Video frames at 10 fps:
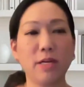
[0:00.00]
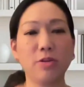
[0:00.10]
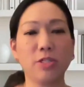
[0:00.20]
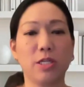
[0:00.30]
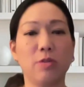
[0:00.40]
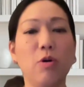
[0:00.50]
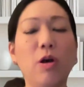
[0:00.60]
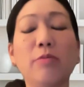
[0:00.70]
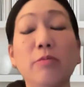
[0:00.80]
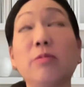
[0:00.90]
sounds good.
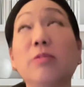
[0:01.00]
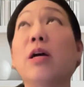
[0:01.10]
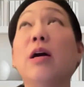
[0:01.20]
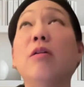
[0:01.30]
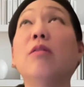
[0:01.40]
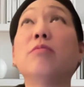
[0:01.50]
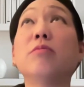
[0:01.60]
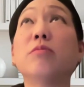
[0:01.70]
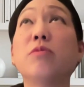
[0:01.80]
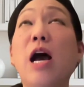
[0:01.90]
Well, and
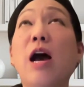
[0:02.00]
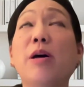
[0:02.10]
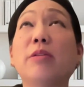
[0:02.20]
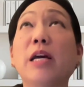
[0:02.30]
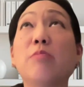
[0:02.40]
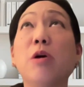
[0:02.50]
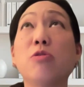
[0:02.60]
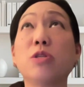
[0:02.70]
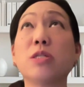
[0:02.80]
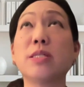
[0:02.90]
how about like
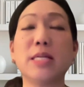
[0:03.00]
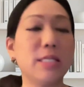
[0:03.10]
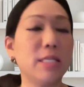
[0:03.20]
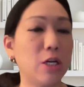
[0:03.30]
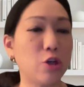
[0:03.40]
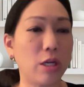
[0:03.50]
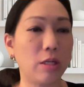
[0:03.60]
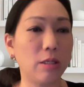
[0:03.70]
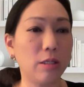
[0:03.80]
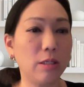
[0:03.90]
post
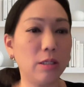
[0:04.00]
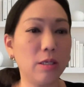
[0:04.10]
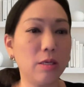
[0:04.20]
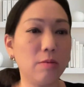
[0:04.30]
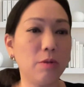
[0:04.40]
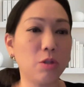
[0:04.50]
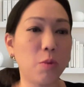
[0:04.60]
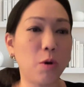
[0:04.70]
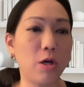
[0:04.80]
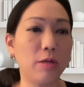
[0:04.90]
C-section,
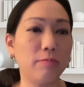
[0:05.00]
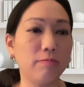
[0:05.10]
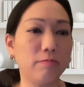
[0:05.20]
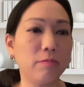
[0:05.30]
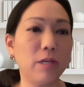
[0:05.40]
postpartum?